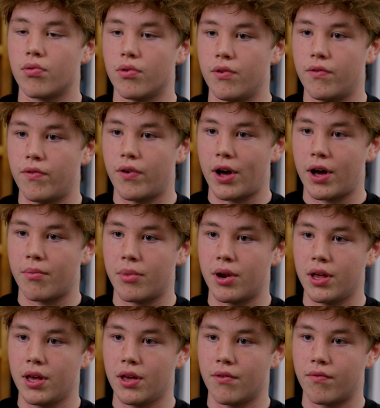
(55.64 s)
through
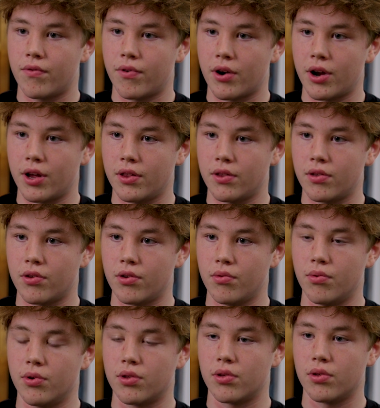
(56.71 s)
family and friends who
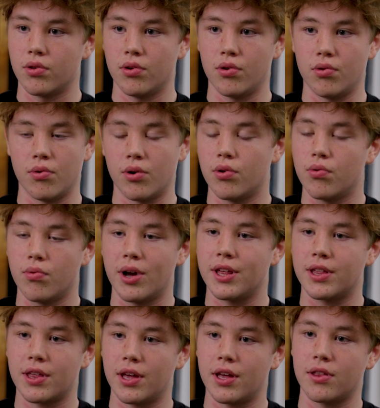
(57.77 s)
were
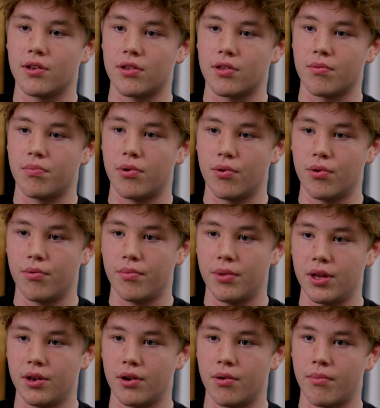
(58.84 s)
always there to support
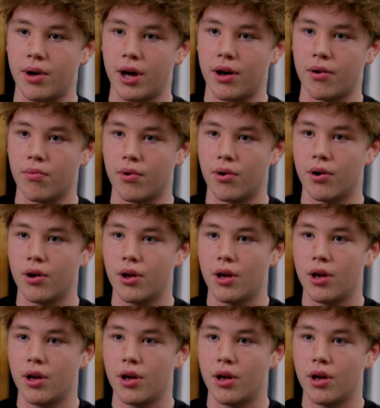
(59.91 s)
me no matter what.